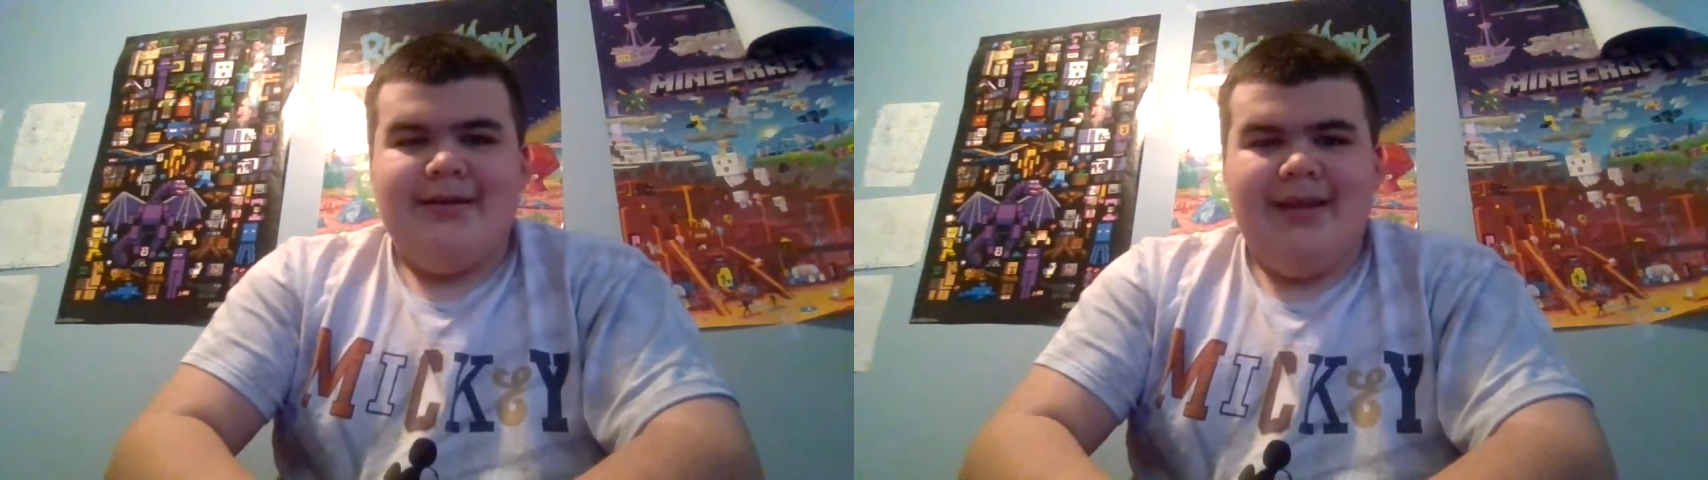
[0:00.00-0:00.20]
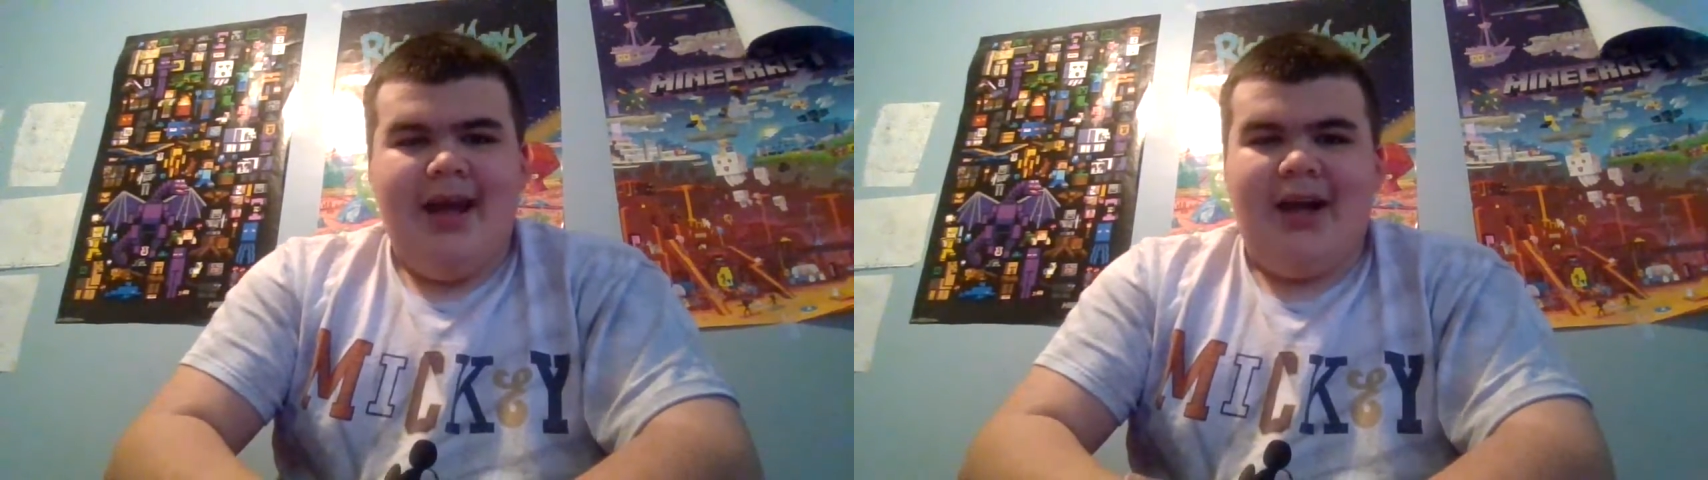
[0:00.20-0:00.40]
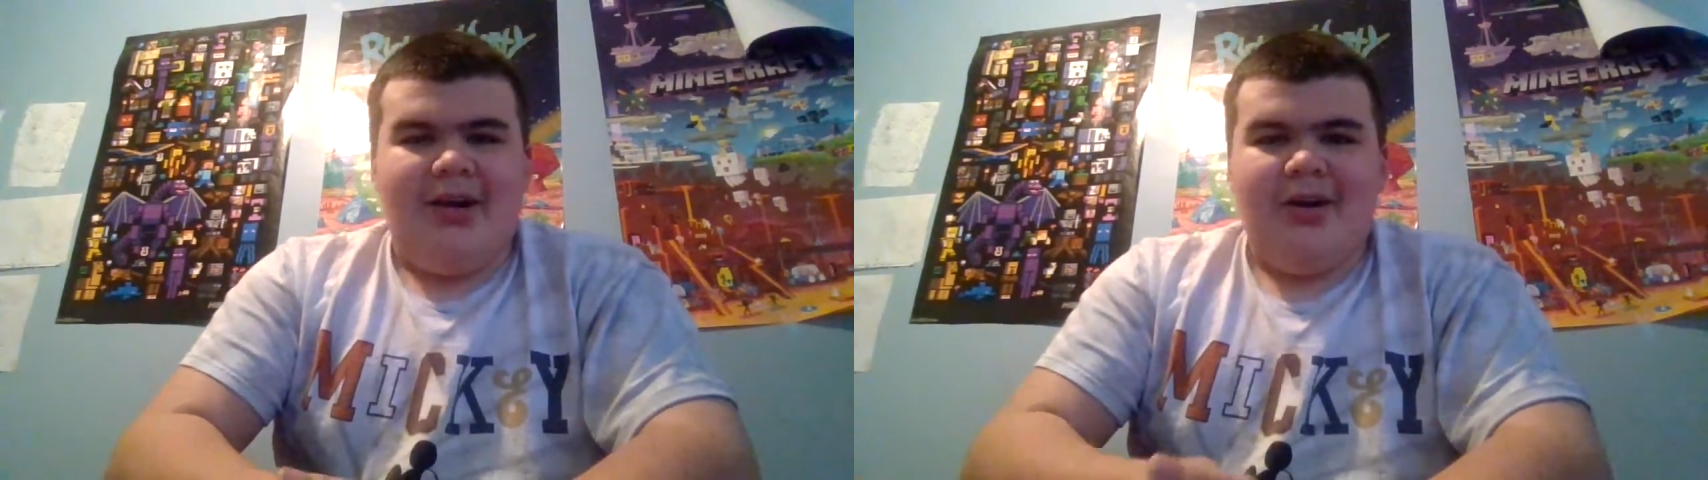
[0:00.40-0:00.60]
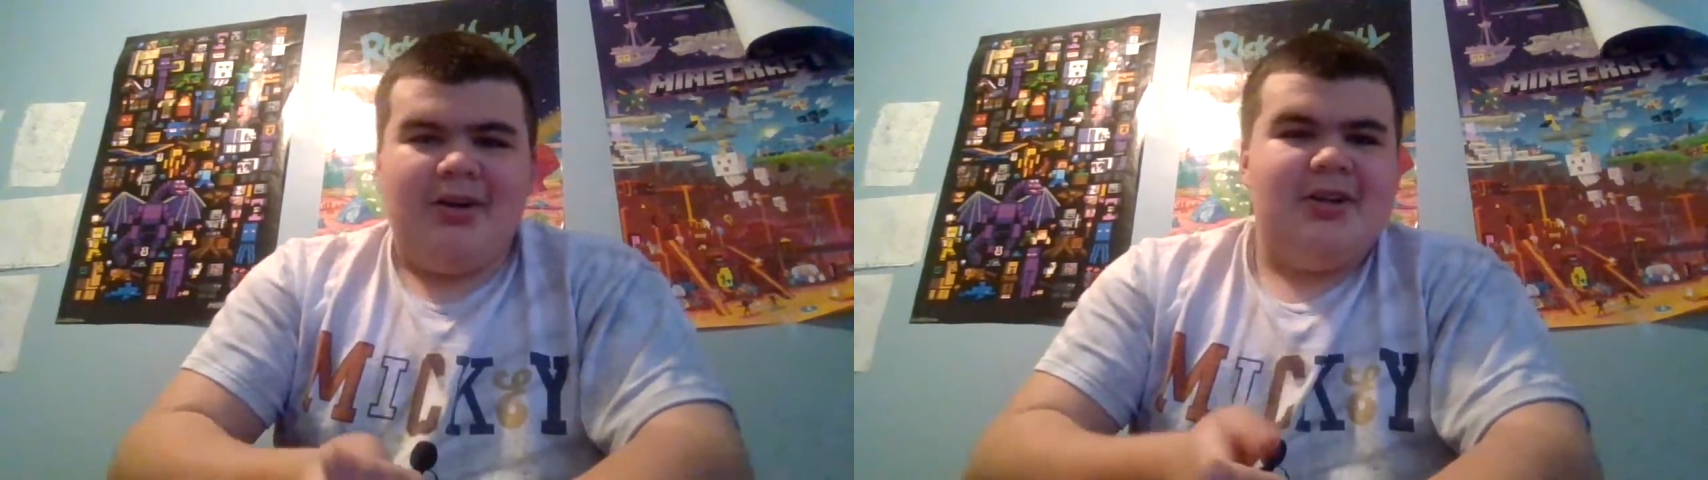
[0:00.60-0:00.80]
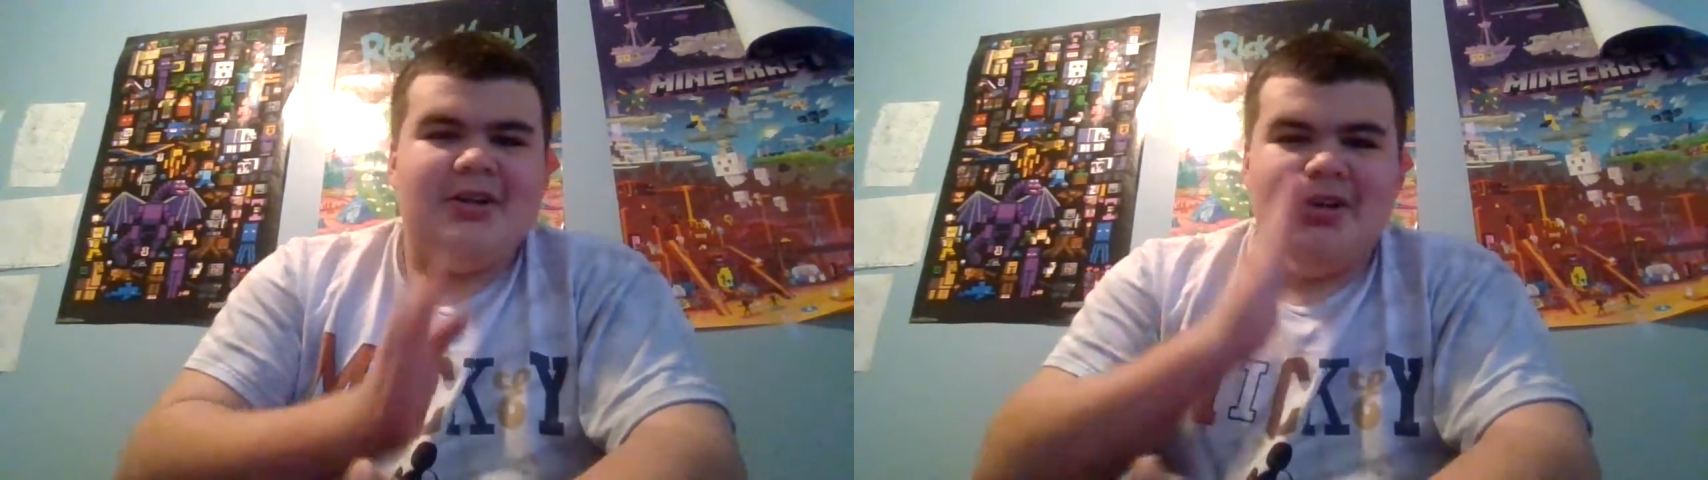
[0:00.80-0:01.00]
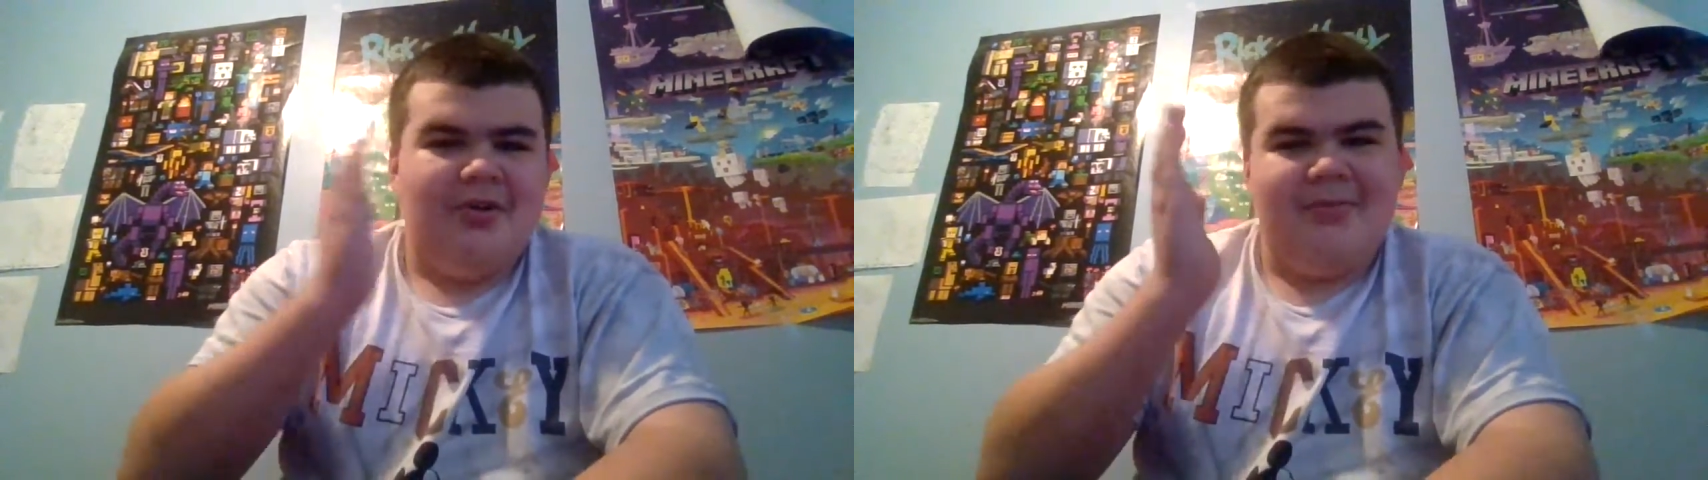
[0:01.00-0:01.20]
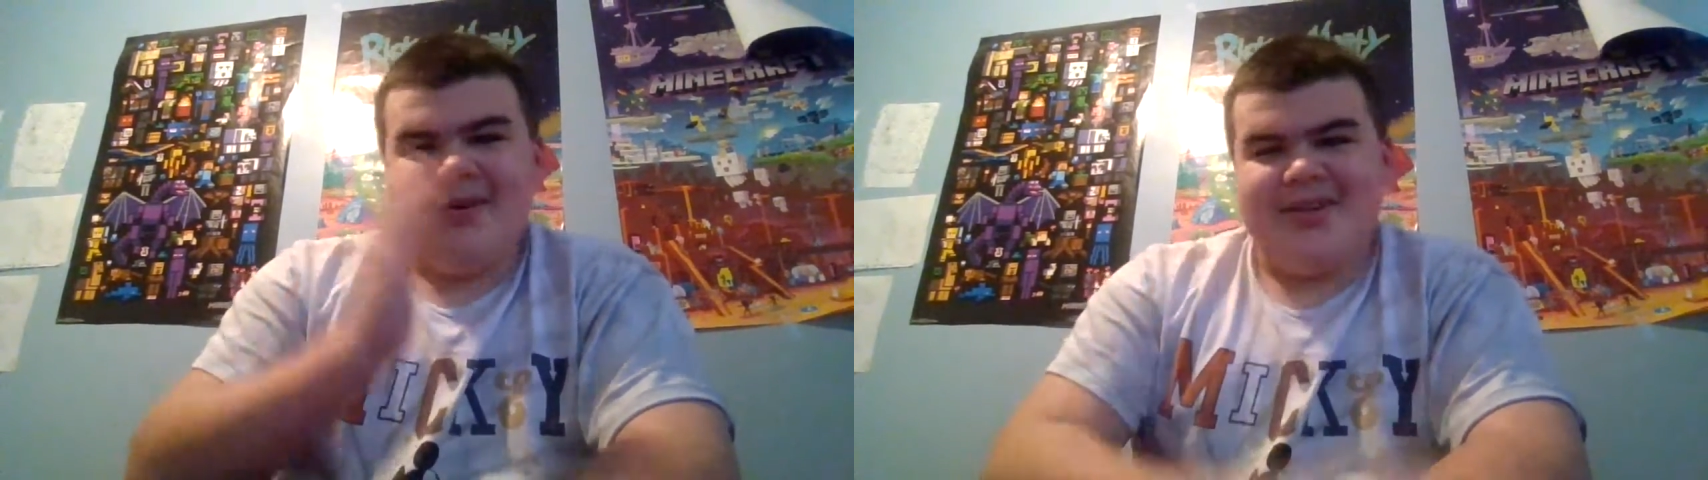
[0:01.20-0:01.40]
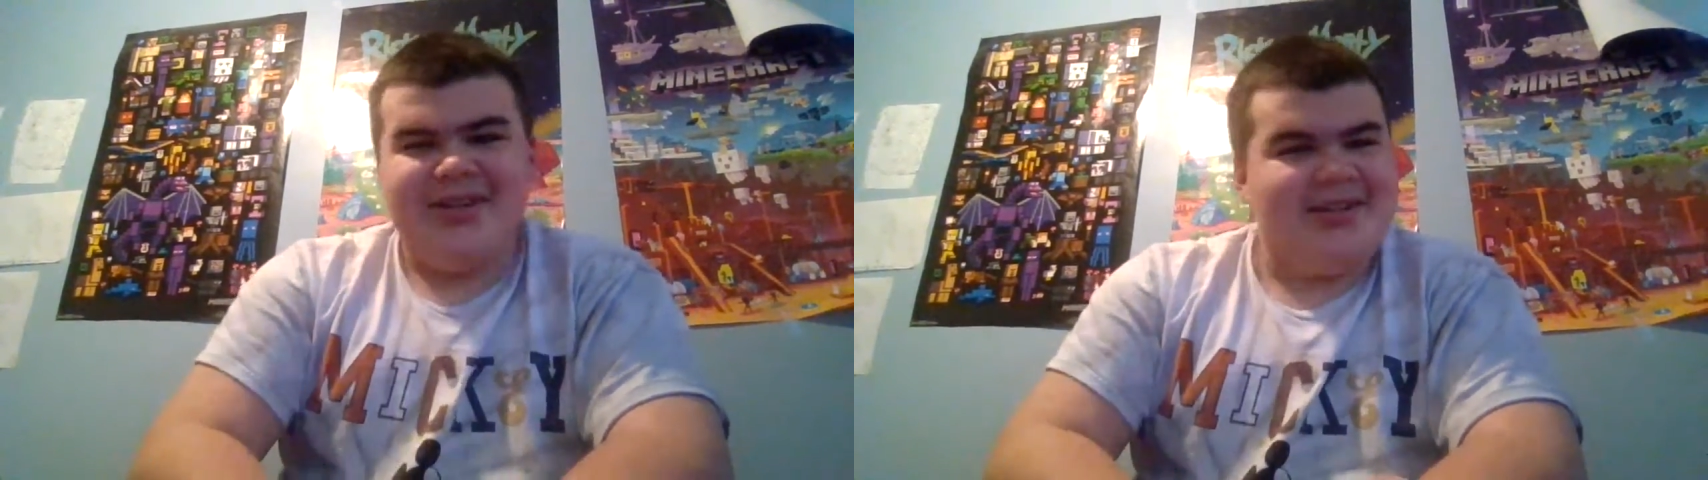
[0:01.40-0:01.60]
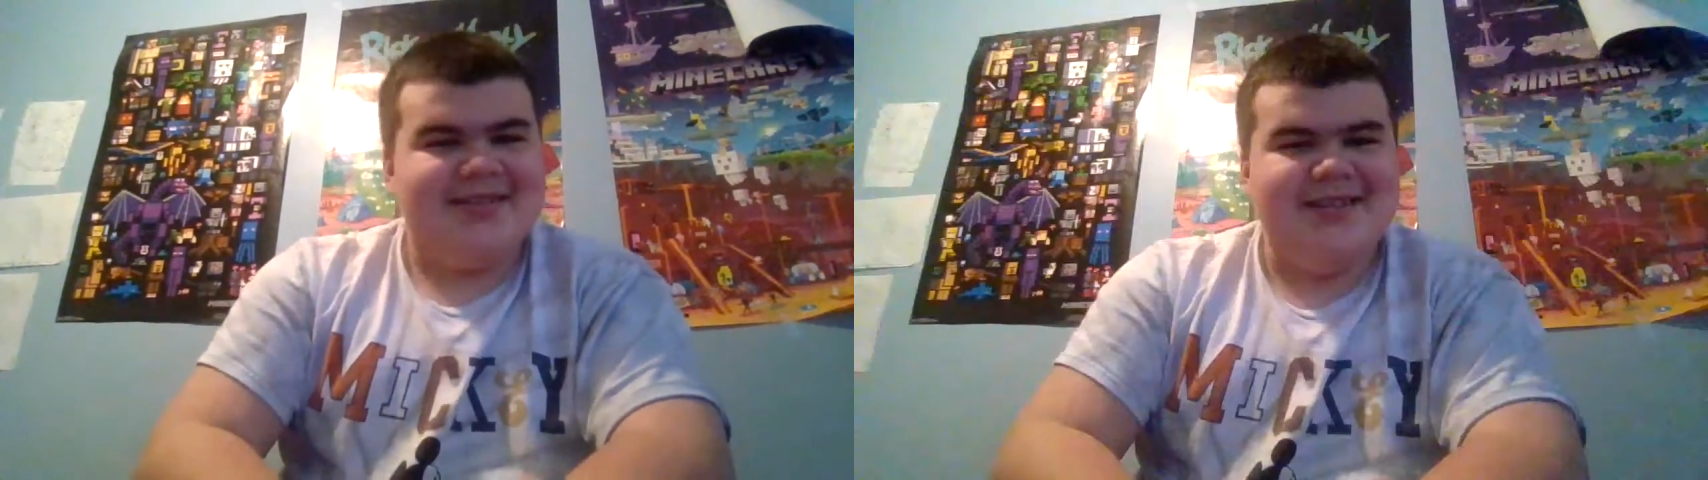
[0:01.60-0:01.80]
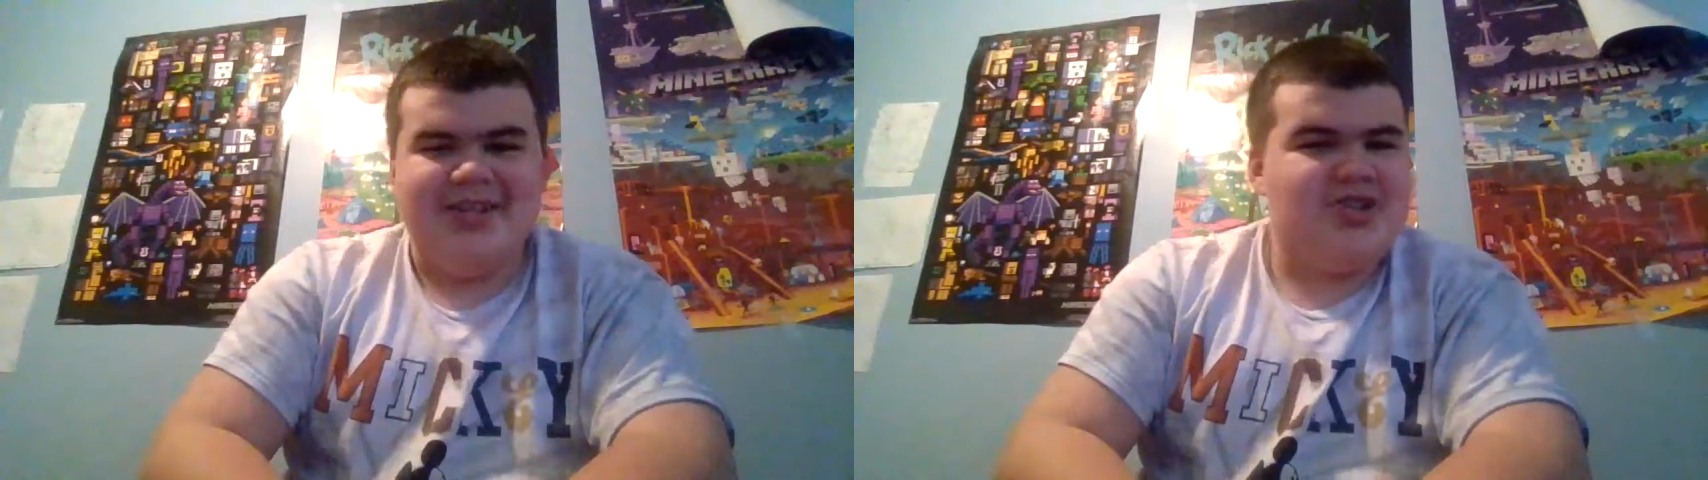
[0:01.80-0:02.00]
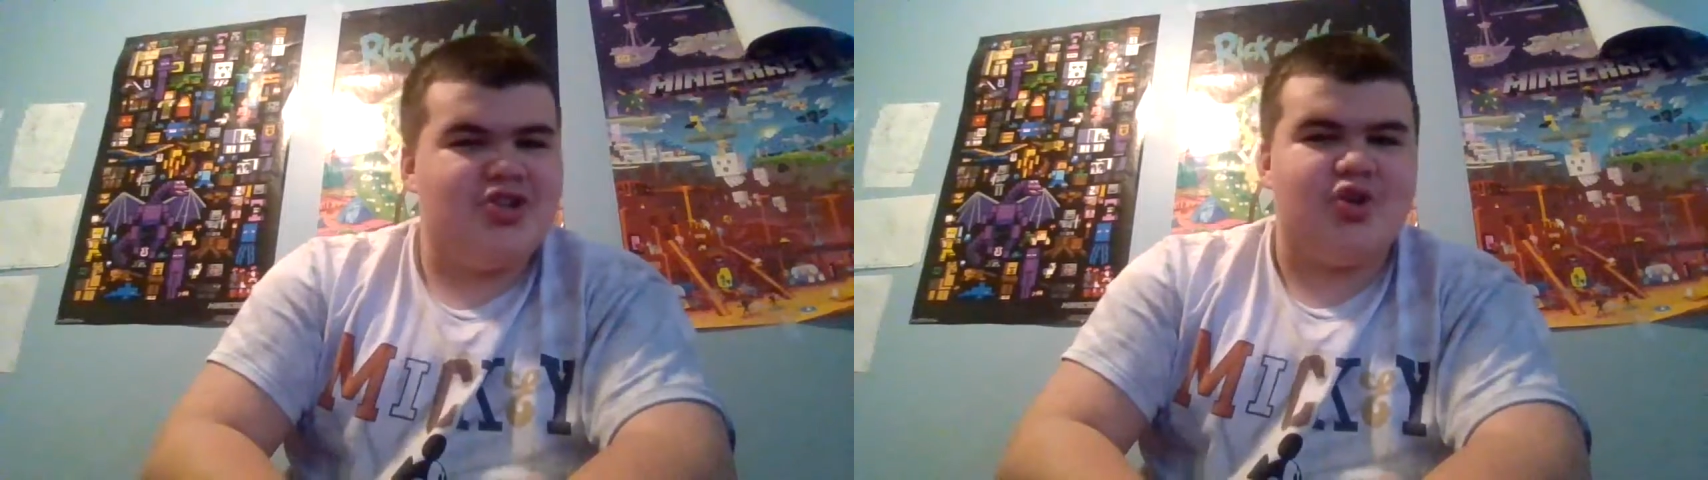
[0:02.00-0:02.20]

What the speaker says: Yeah, our humor just is